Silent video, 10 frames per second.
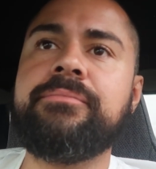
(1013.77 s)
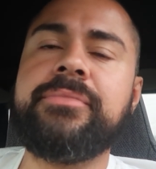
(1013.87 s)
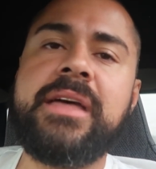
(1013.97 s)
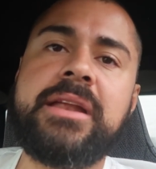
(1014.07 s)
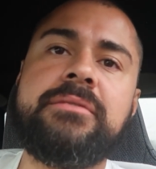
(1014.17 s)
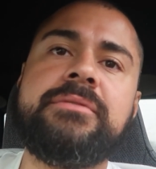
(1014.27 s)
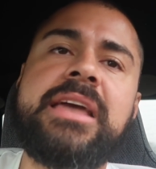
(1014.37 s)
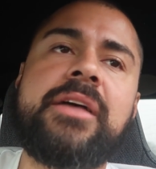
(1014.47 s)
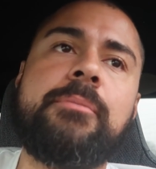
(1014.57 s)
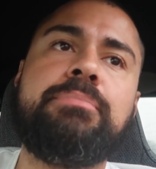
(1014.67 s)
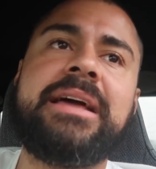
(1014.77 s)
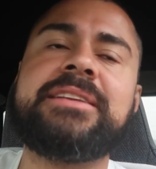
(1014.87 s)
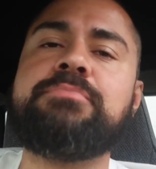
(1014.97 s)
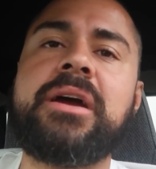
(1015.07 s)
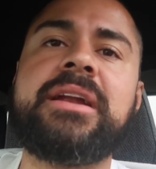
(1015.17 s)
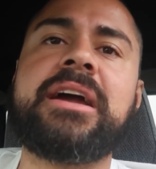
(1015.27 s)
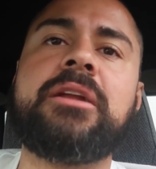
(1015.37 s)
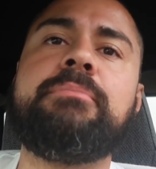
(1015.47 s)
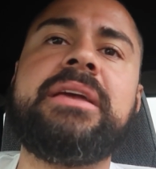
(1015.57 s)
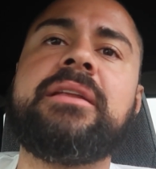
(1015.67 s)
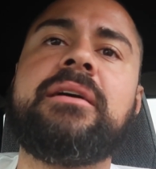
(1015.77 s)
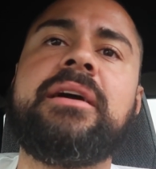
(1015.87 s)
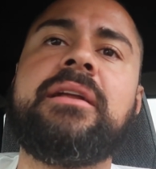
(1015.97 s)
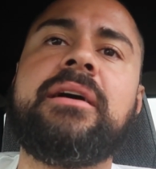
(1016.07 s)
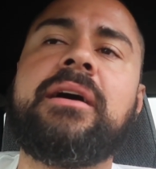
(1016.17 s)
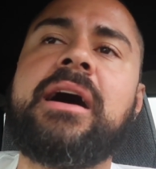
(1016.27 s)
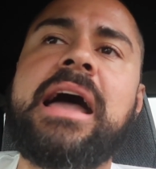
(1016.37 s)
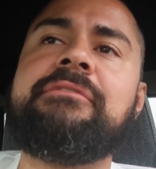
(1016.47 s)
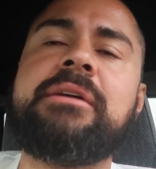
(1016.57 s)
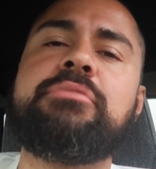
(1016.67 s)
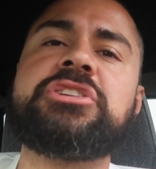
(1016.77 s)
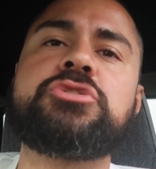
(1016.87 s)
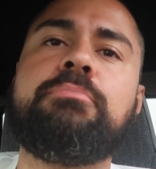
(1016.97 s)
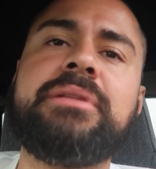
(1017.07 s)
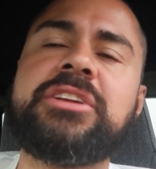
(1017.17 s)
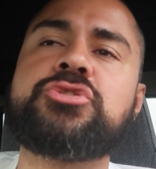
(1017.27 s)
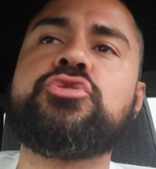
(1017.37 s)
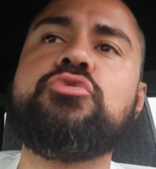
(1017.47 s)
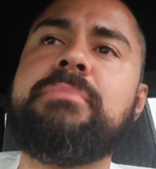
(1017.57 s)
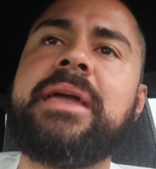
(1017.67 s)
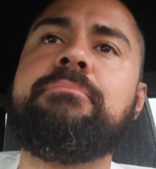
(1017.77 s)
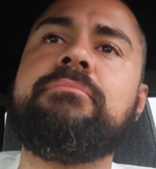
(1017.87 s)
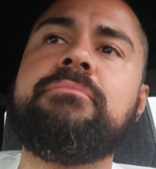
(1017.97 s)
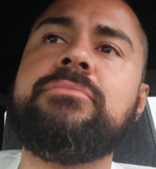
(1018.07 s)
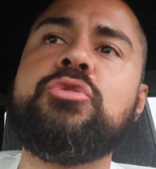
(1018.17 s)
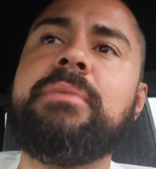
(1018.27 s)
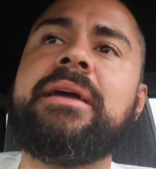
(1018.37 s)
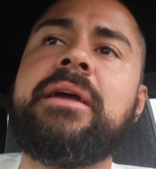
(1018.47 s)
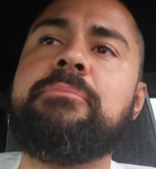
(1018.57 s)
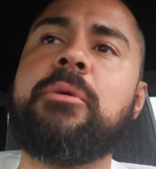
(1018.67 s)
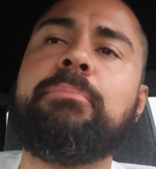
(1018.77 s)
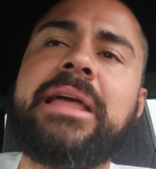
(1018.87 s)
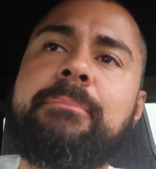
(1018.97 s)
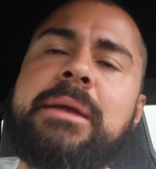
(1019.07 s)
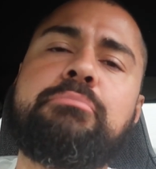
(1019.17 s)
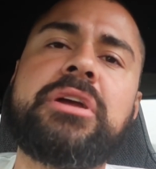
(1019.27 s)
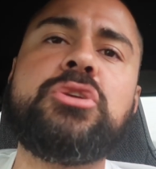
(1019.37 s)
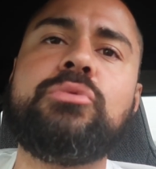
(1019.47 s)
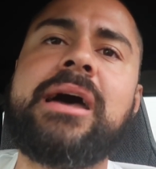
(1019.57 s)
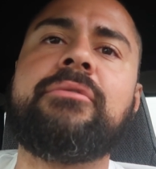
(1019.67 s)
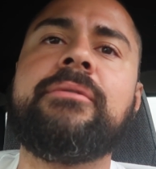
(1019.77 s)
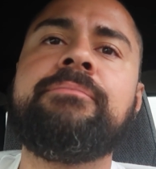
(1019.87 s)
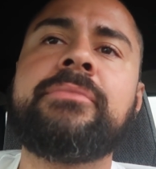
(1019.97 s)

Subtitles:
Then yeah, the plant's probably not going to be in a high vibrational plant. So you may, if the plant may bring you down.